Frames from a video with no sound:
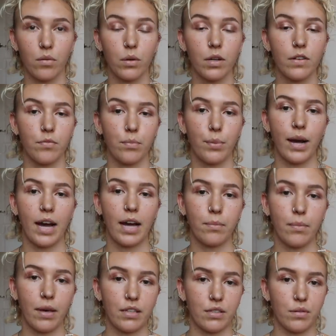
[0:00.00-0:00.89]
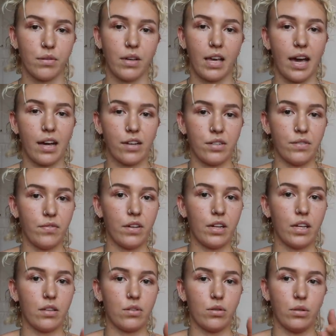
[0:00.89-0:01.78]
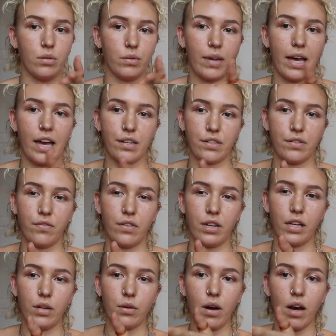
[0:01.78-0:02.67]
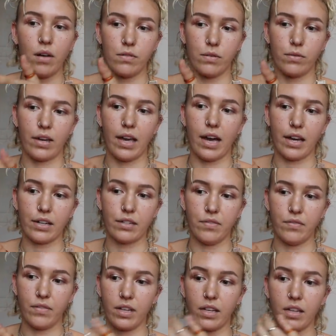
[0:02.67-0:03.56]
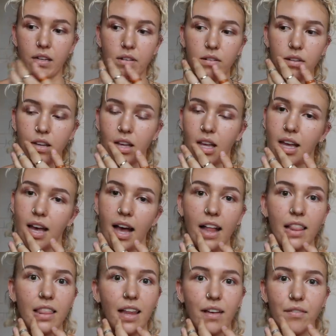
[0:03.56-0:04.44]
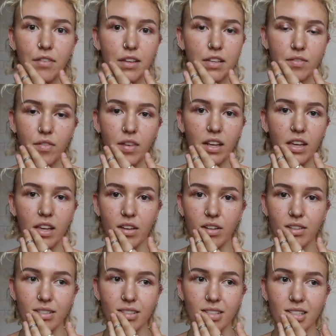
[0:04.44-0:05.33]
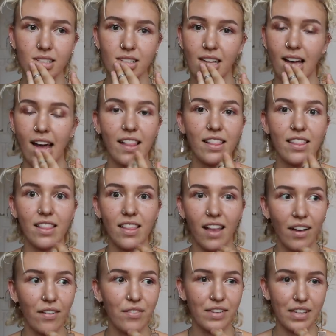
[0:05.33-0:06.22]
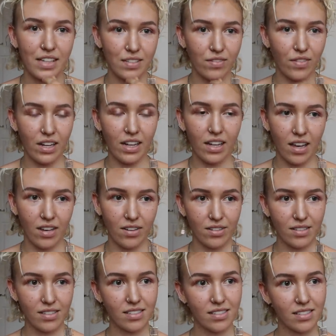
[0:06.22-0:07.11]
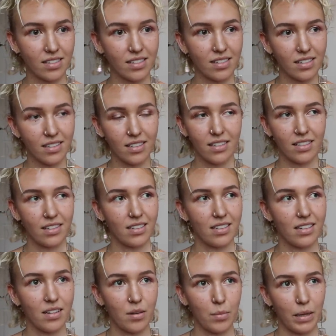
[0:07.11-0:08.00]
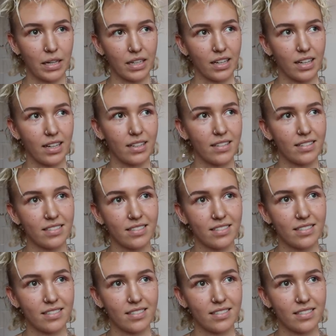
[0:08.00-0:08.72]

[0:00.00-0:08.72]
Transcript: what if Brad makes a reaction video to a reaction video of a reaction video I love these videos I love these videos oh my god